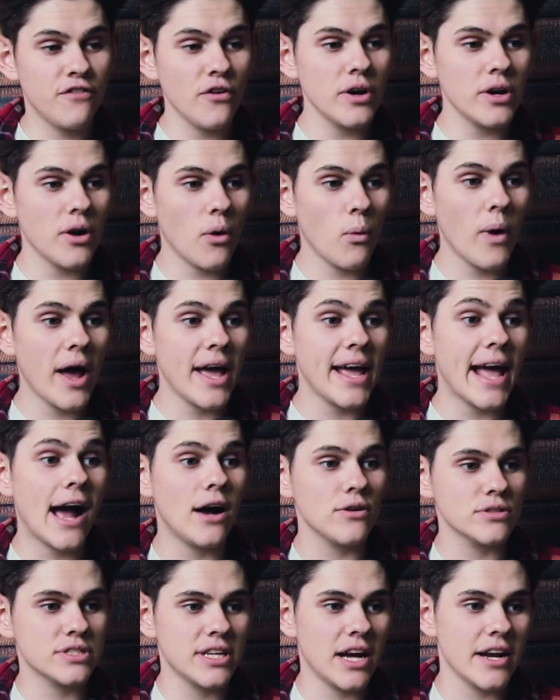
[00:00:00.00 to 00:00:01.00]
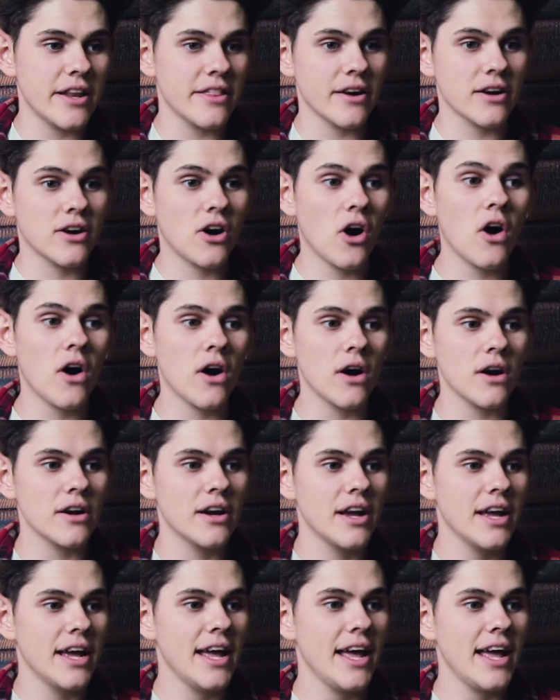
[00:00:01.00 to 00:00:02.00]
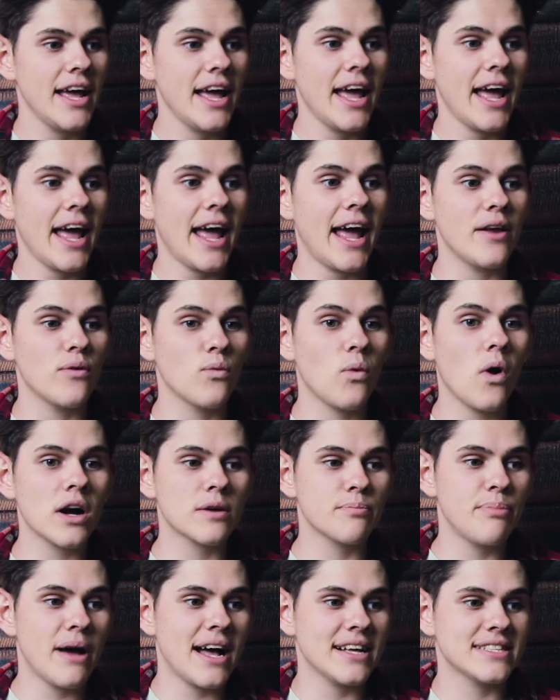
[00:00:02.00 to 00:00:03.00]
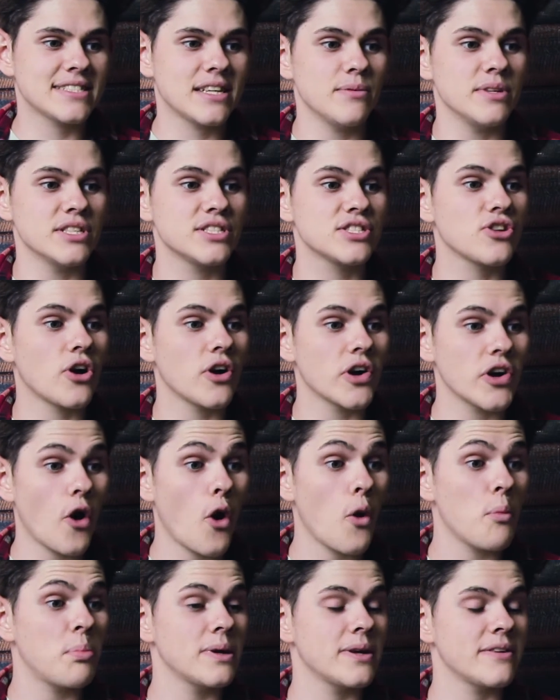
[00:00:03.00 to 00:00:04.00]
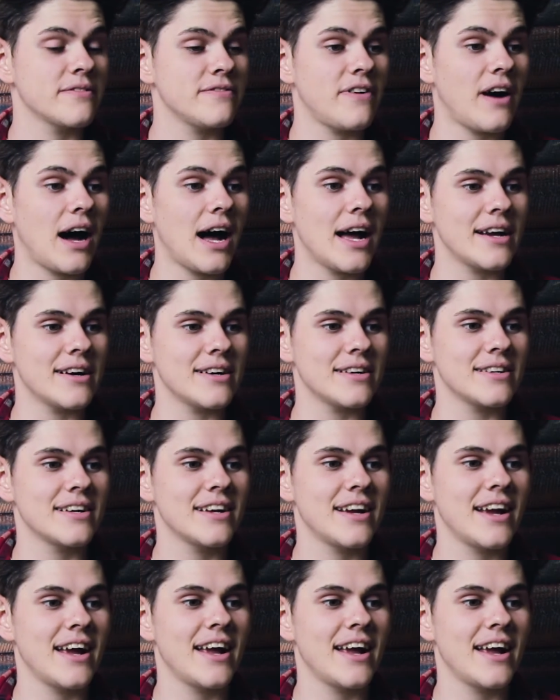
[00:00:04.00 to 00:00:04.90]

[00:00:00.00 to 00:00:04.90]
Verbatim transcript: foot away outside of their car, and walked past them and started opening fire.